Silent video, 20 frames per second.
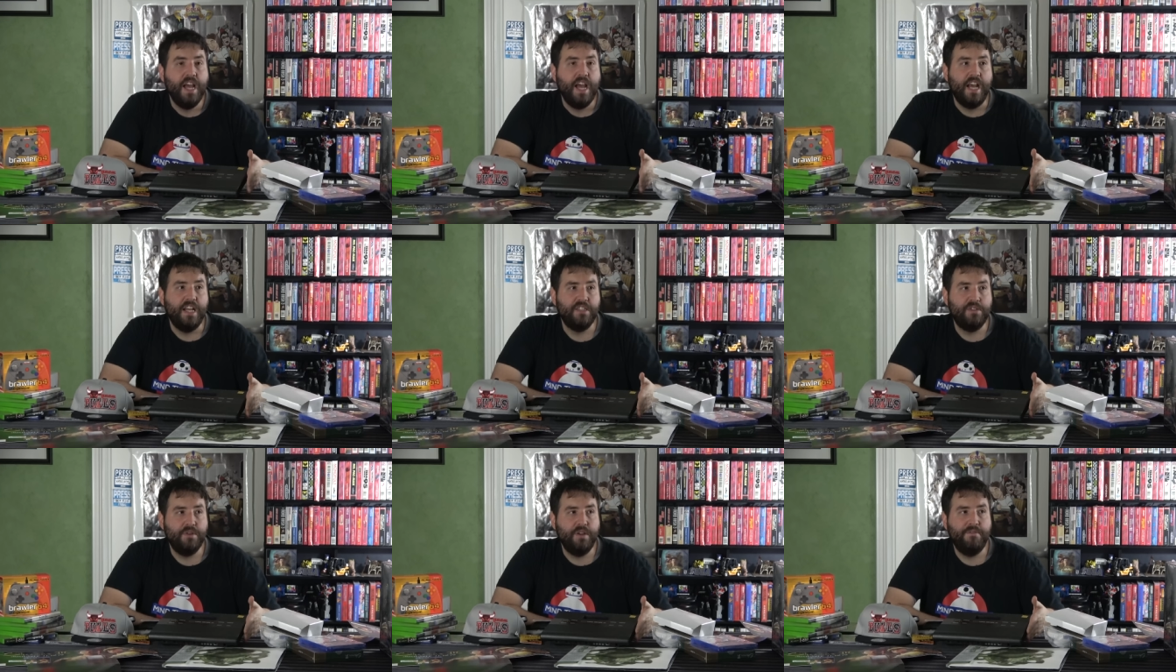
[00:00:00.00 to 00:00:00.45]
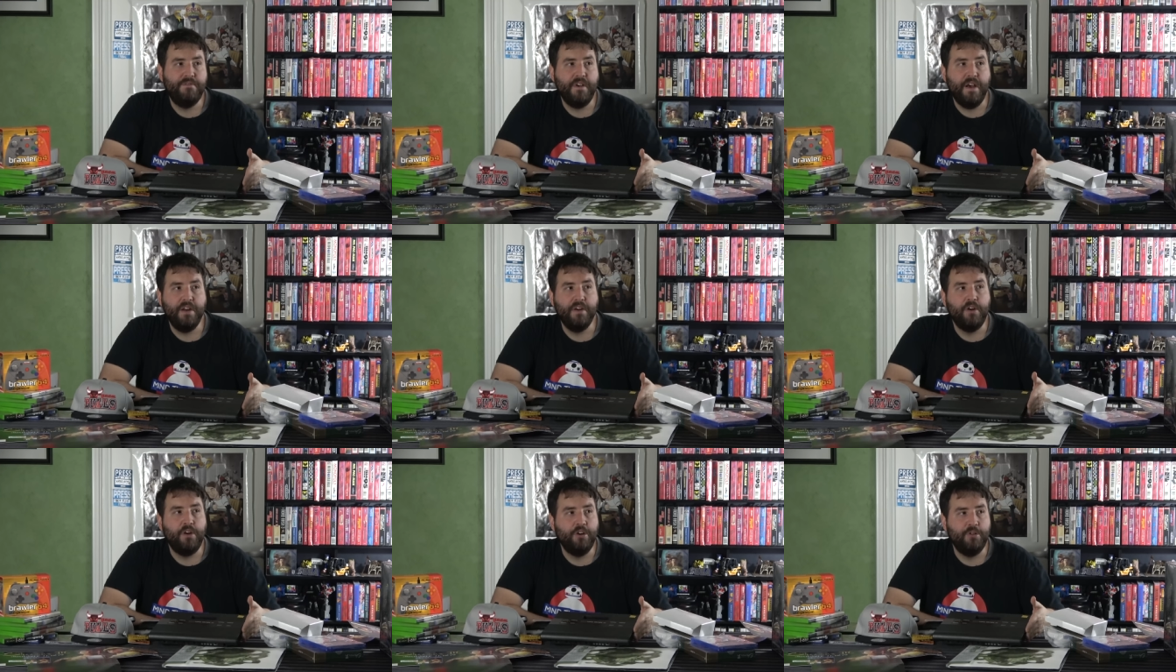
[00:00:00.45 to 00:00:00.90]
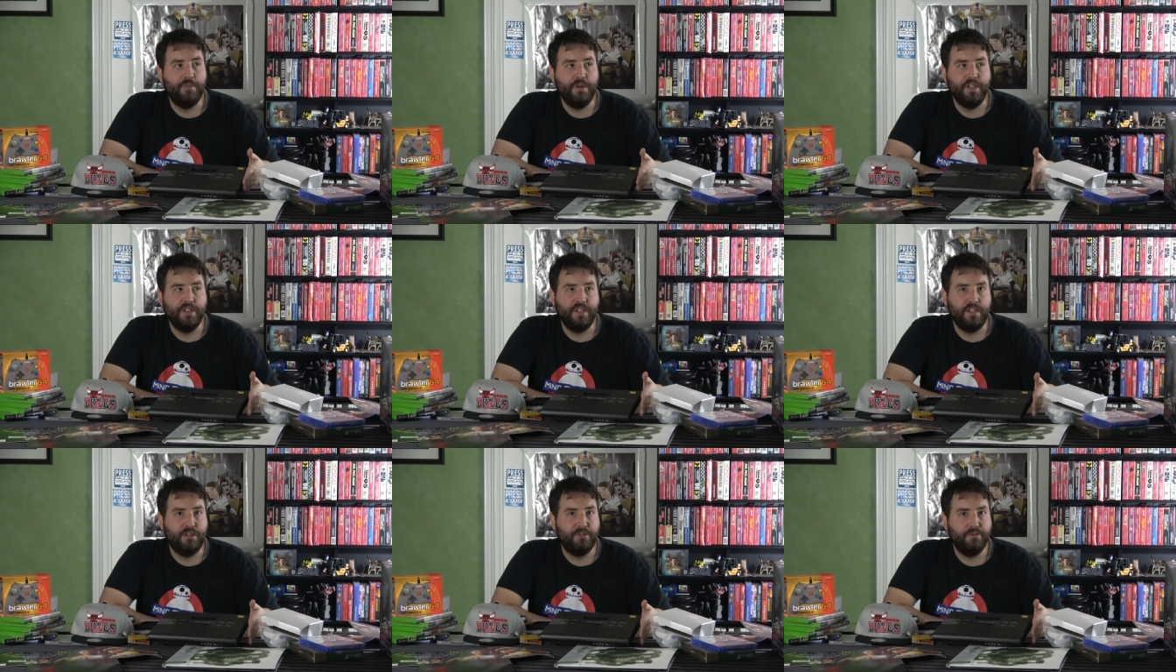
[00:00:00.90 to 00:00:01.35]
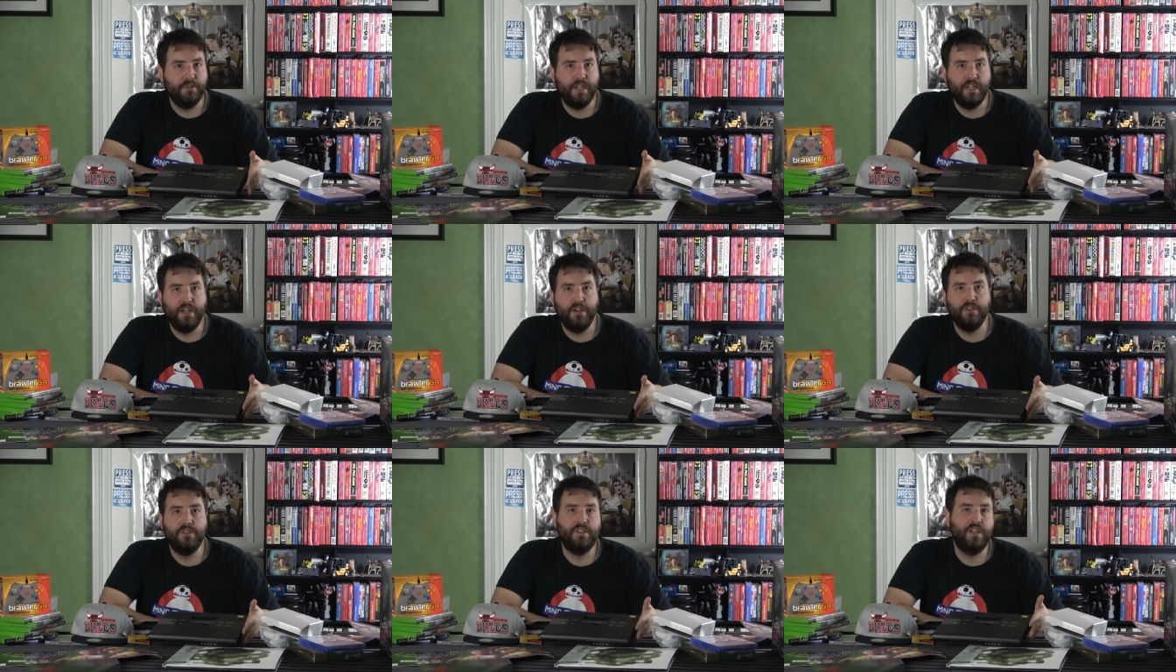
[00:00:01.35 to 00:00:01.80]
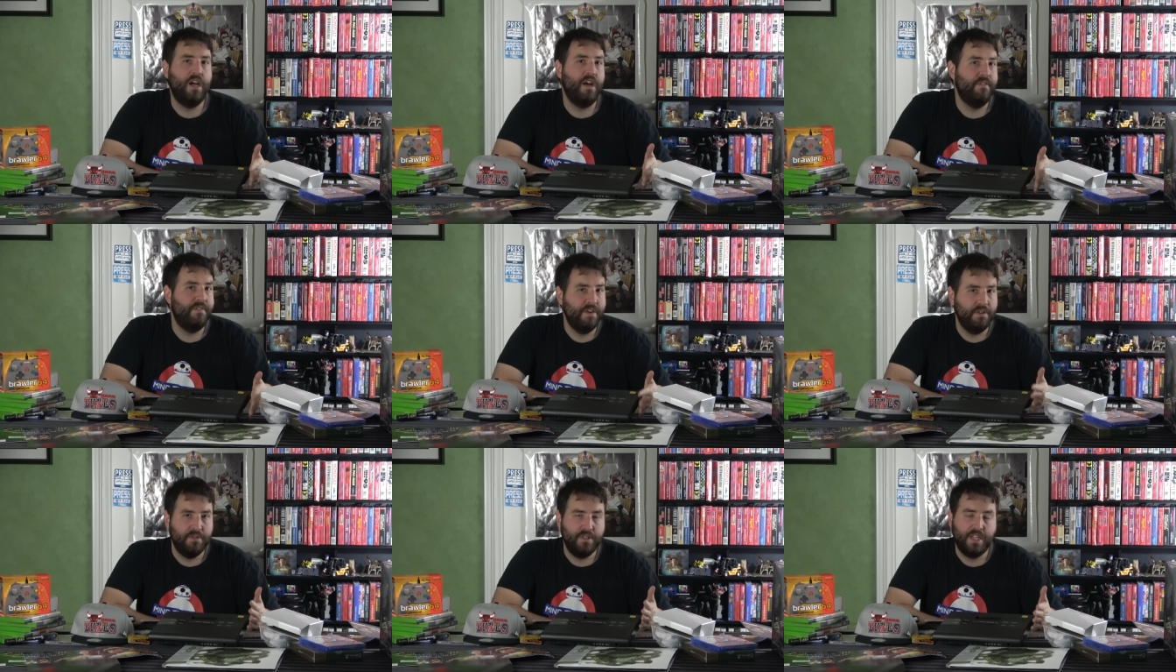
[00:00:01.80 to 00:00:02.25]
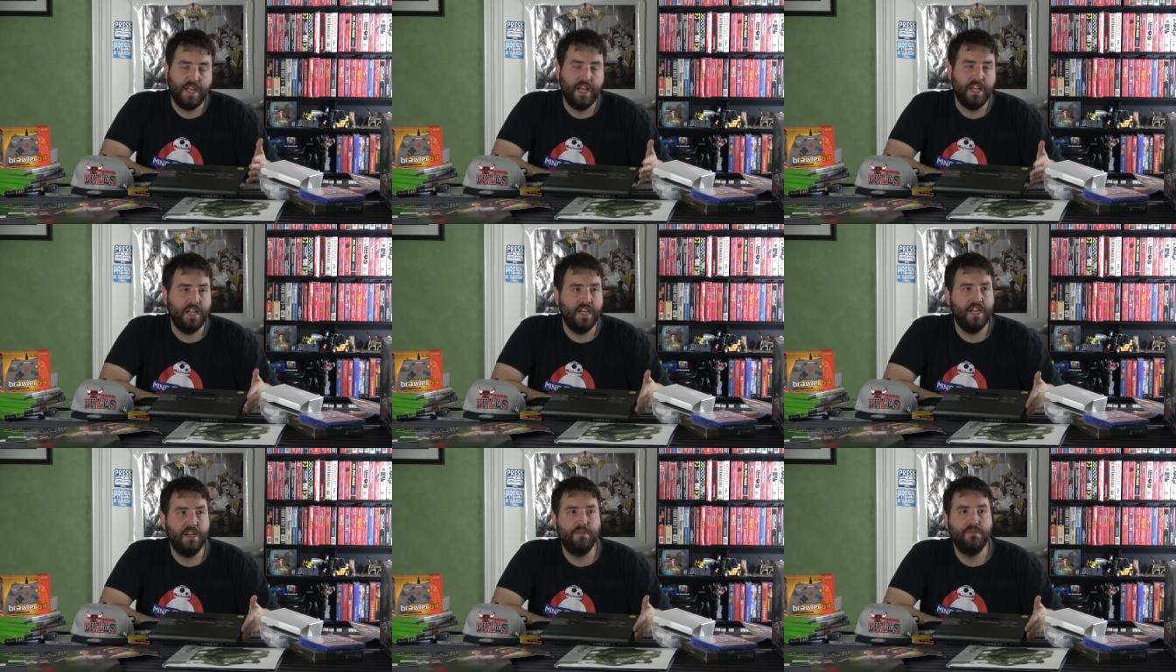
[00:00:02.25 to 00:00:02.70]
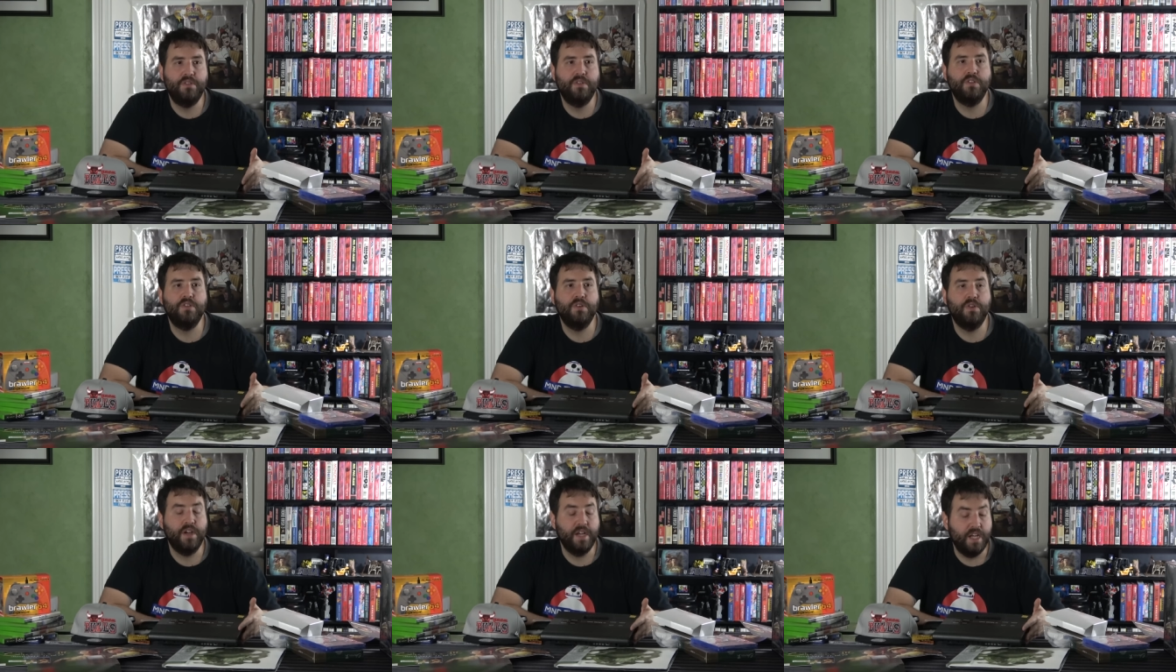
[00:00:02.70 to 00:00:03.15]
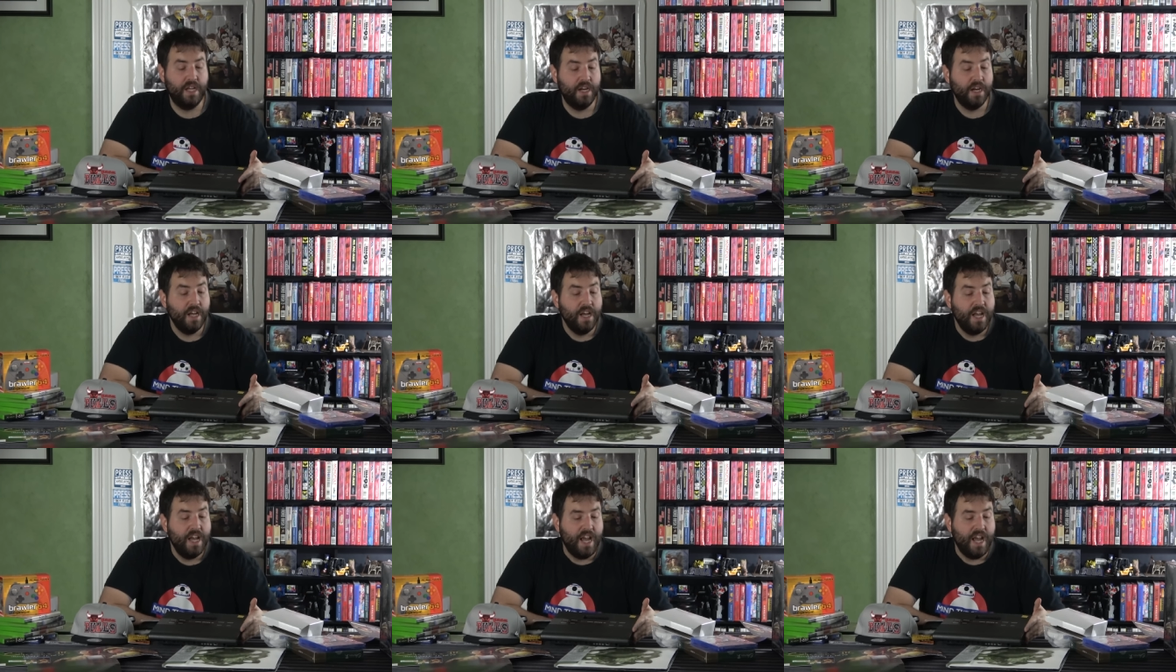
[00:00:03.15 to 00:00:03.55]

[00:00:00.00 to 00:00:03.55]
And so he found a whole bunch of 3DO stuff and he was taking and he was enjoying it.